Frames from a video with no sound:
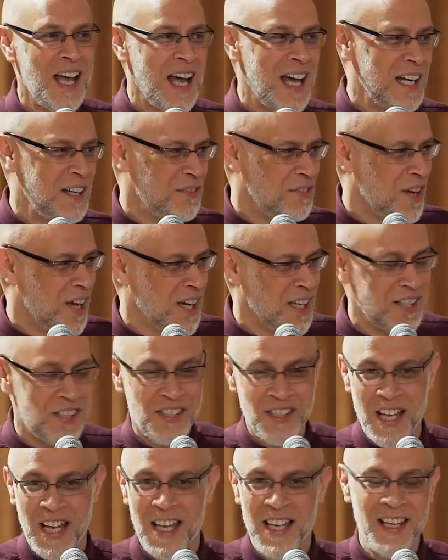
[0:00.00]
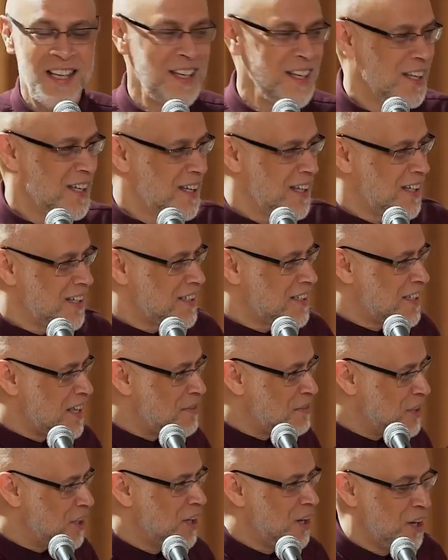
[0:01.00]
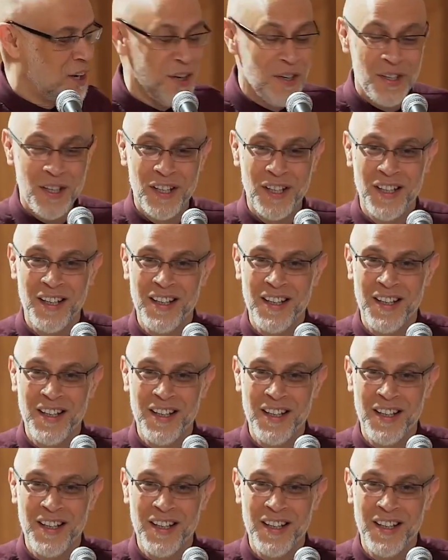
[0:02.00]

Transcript: and if I say 7 o'clock